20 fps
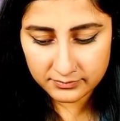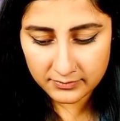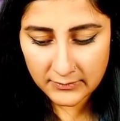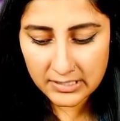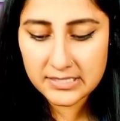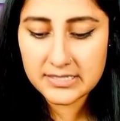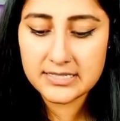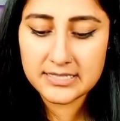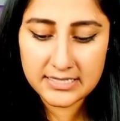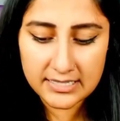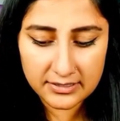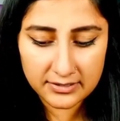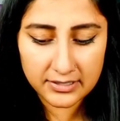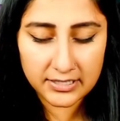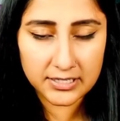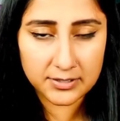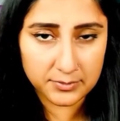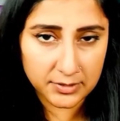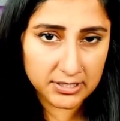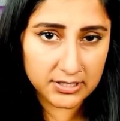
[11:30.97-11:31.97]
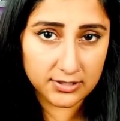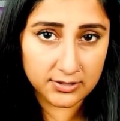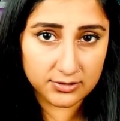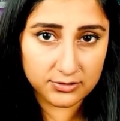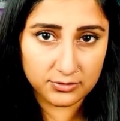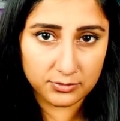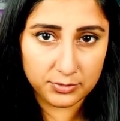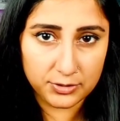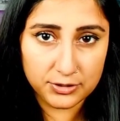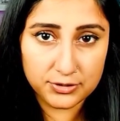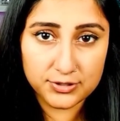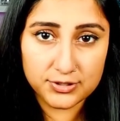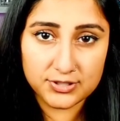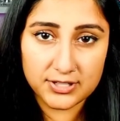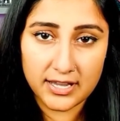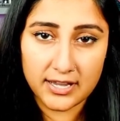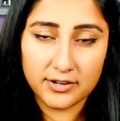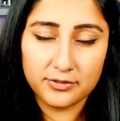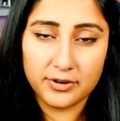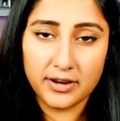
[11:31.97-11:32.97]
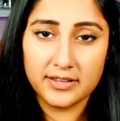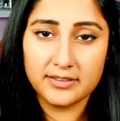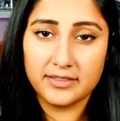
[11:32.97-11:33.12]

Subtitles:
stealing minions from Putricide, right?